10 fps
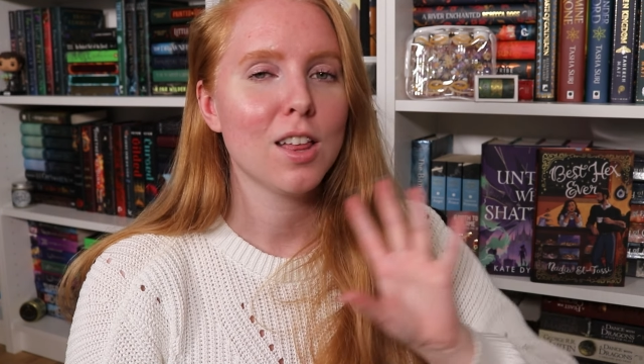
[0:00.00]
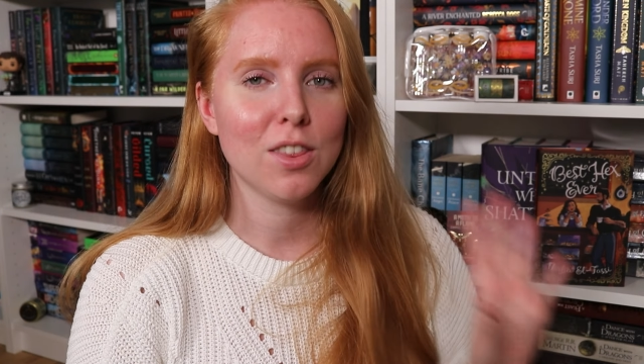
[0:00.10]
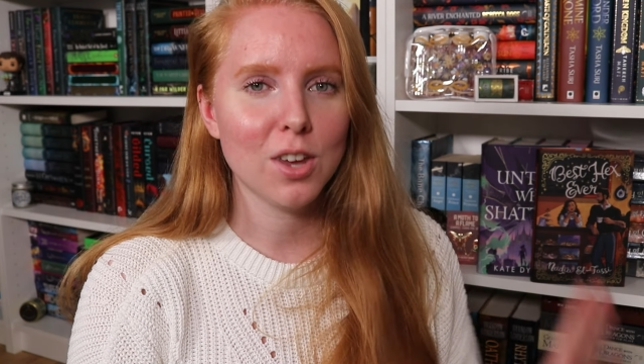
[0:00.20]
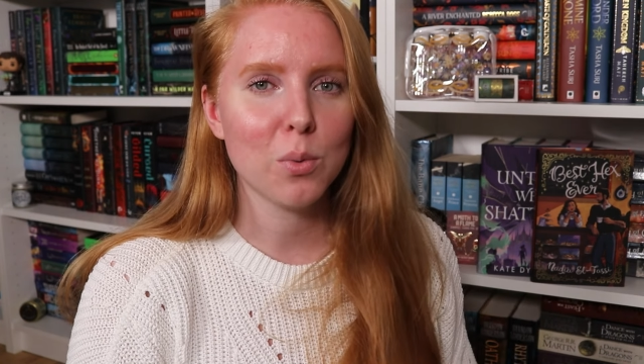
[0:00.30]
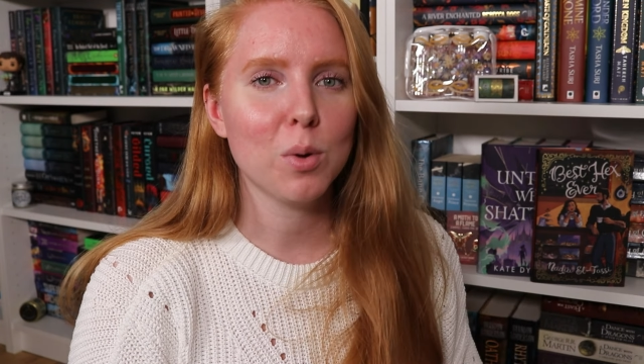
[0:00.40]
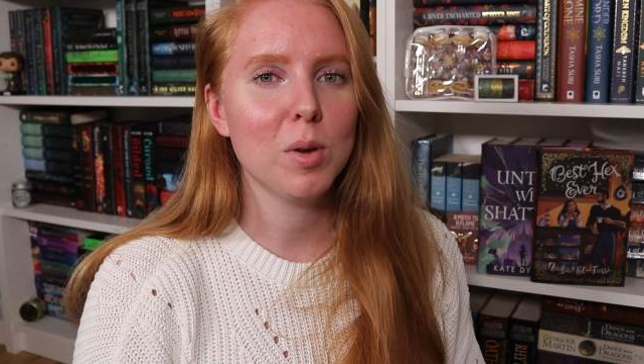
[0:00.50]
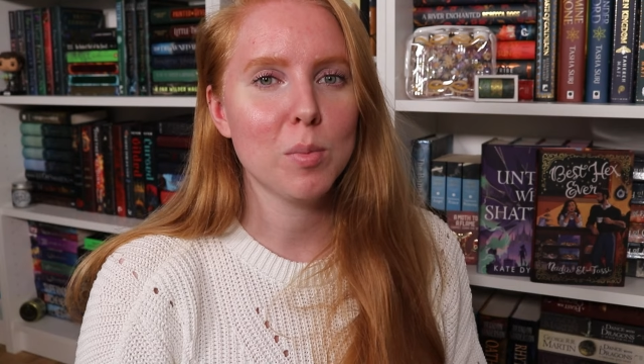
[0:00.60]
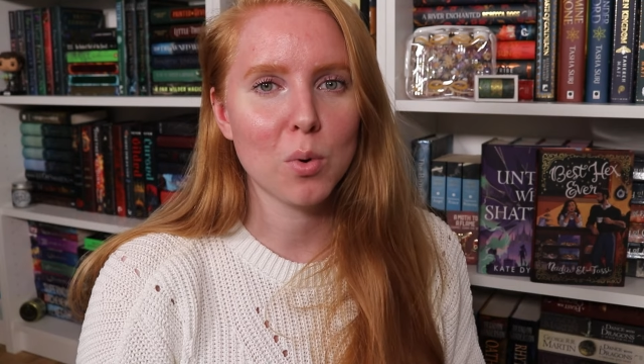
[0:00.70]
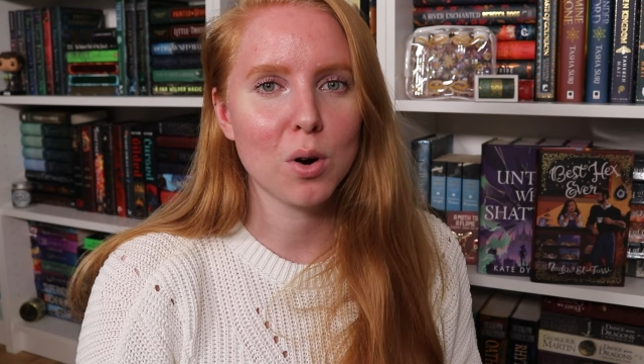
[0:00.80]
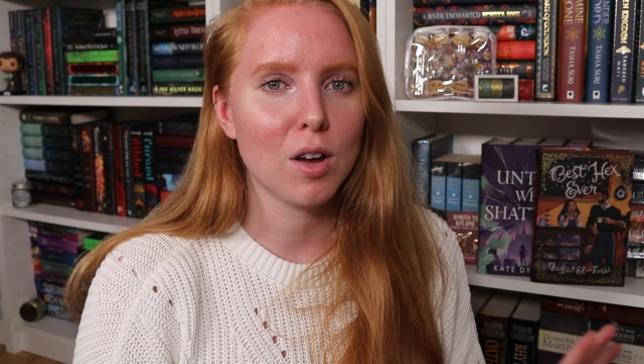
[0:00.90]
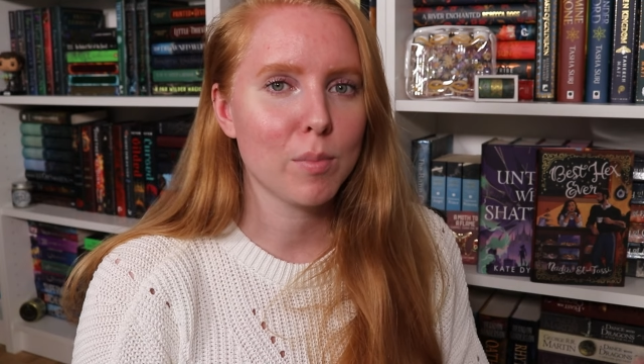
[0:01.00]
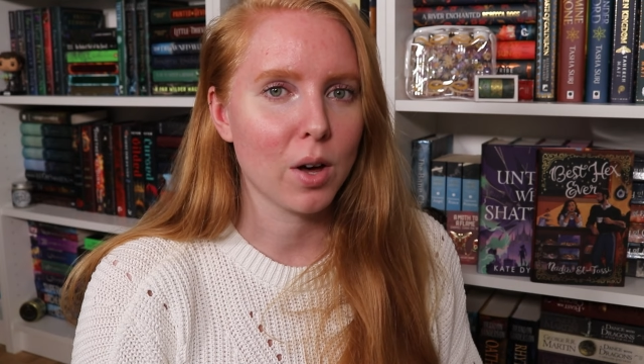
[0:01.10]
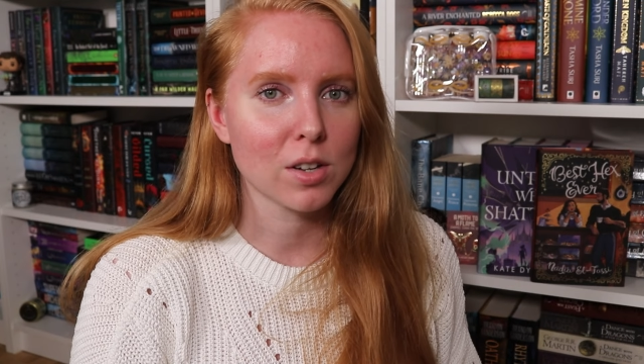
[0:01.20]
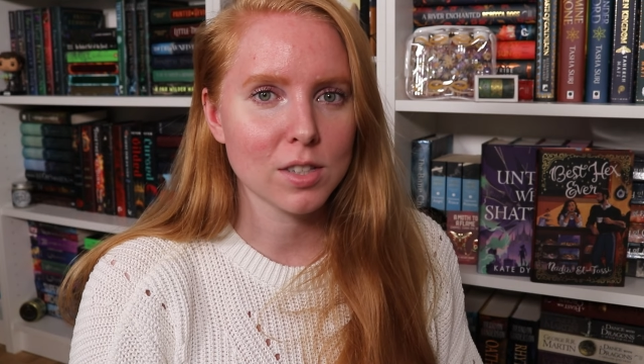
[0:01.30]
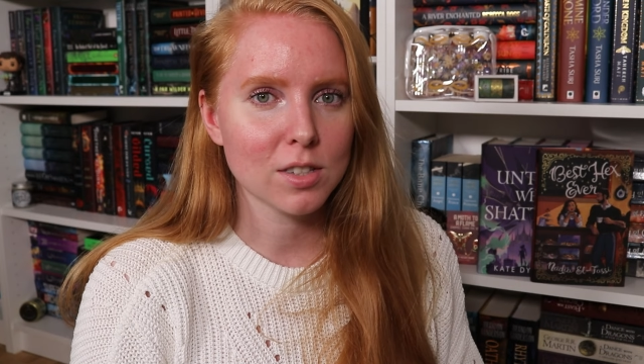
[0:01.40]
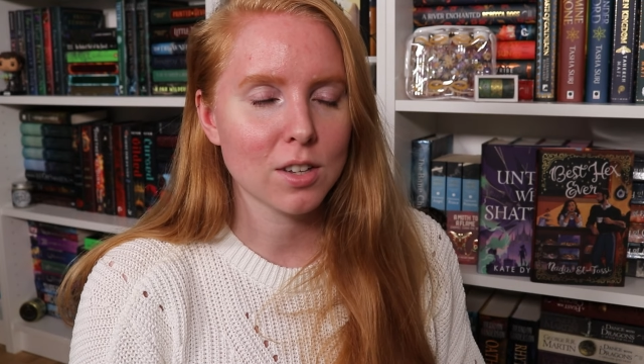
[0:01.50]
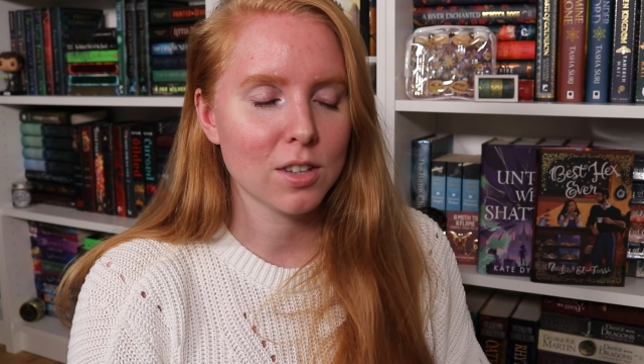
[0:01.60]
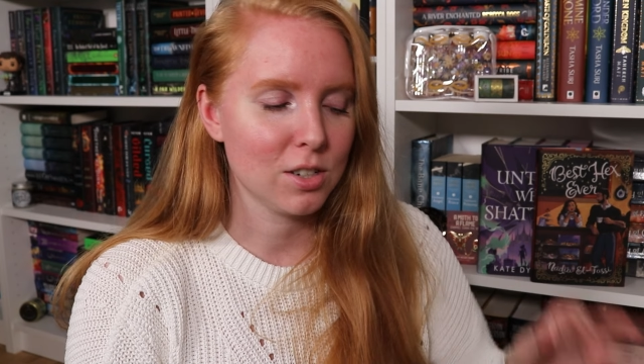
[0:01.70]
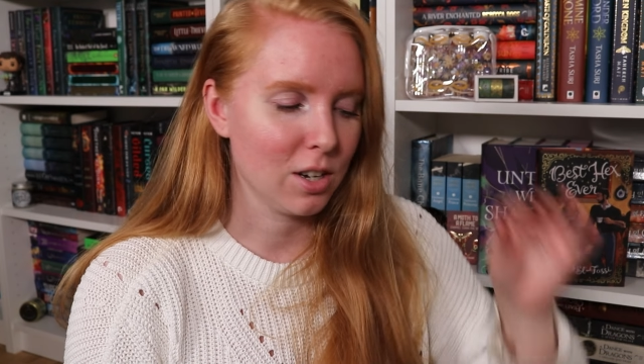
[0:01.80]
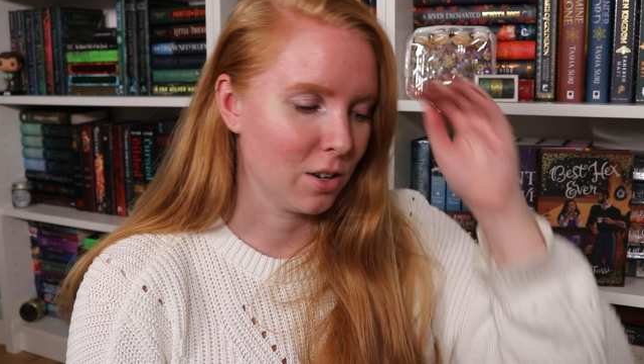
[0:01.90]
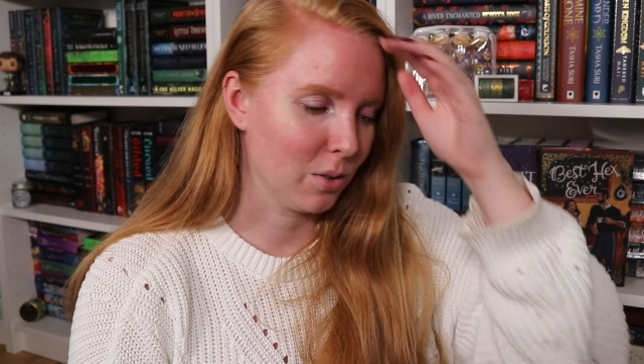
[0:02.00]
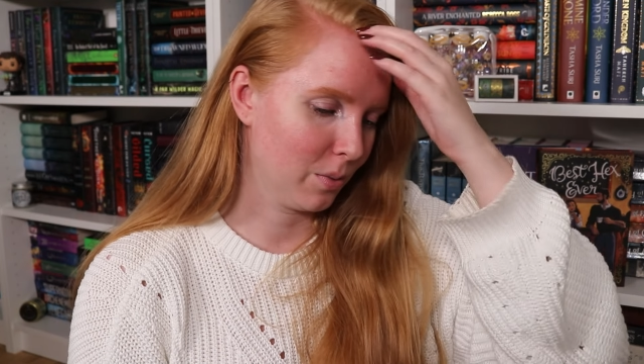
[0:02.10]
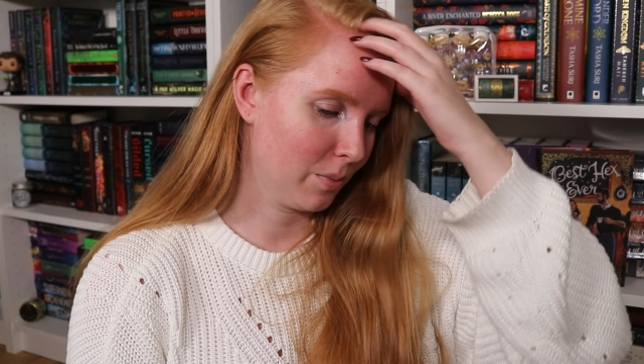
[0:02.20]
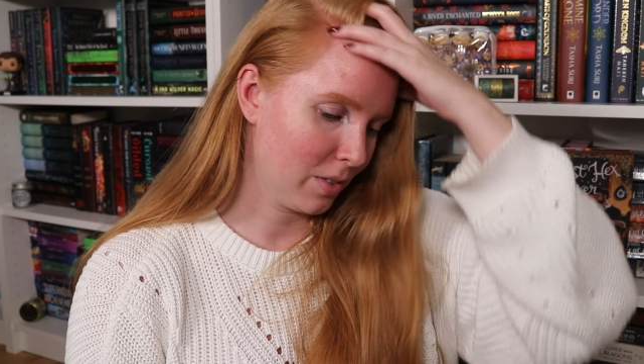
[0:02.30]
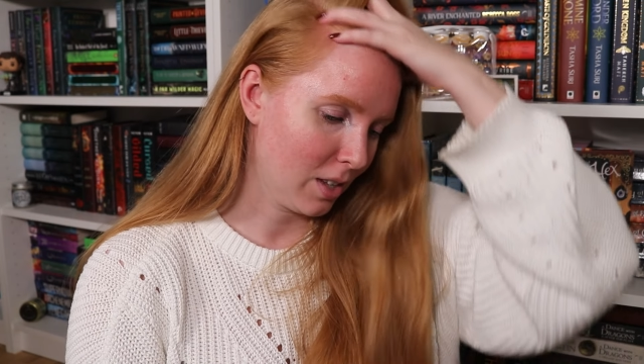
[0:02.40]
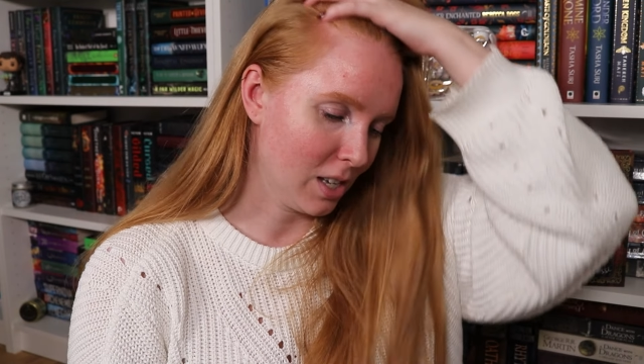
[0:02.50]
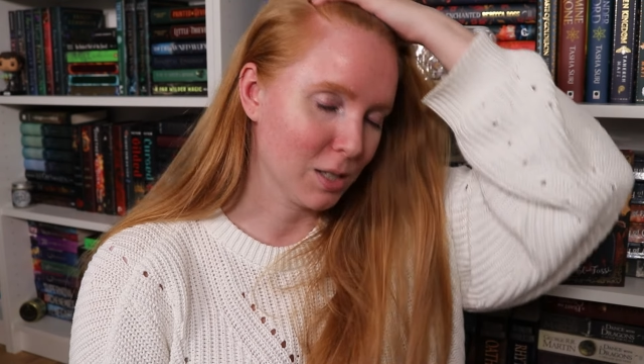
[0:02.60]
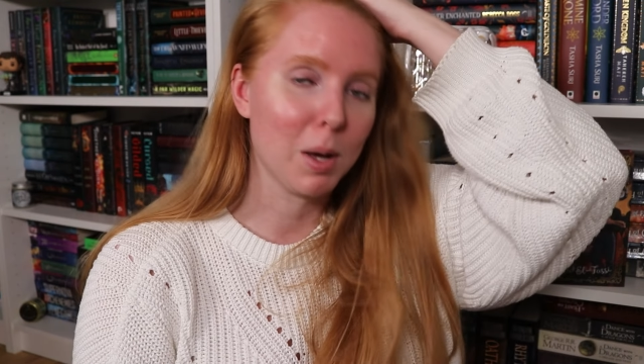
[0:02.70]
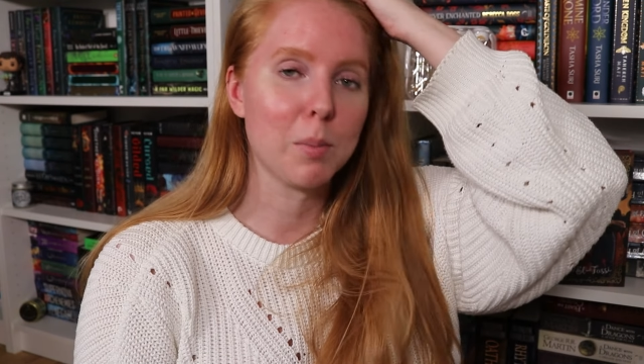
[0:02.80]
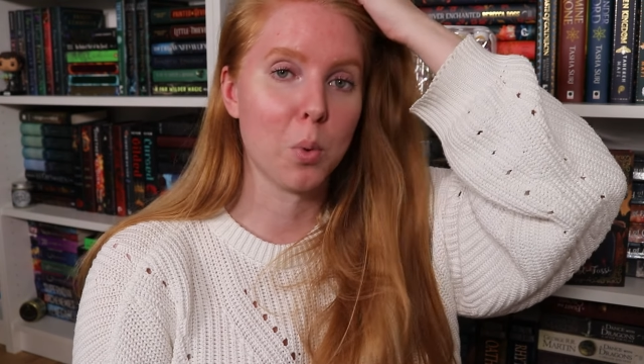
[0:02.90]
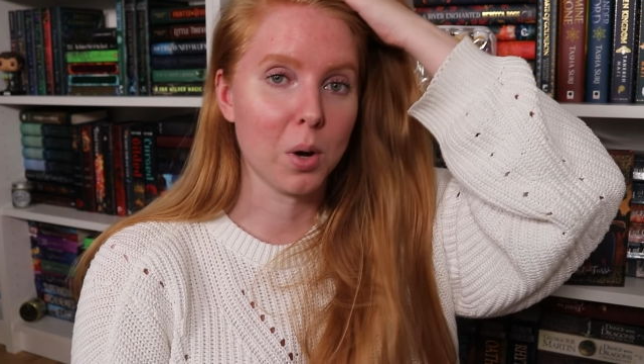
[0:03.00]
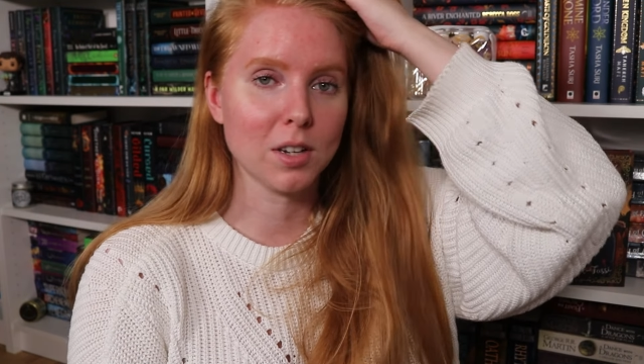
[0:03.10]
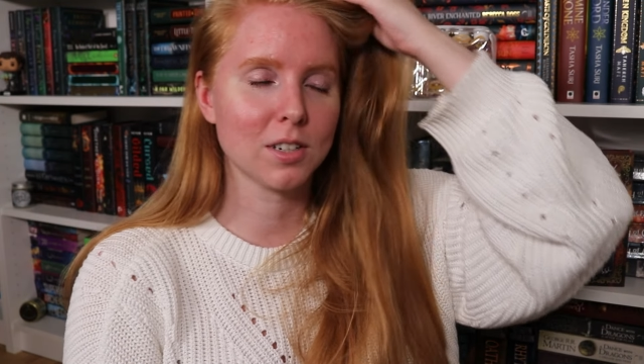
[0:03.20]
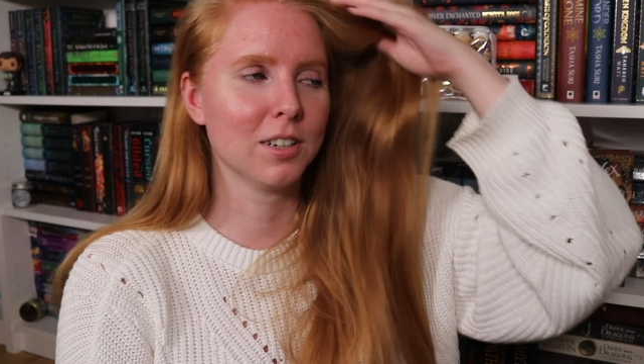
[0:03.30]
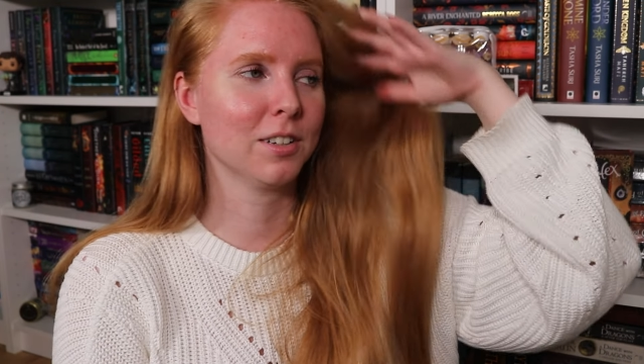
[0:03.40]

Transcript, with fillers: There will be more unboxings on the channel, is my point.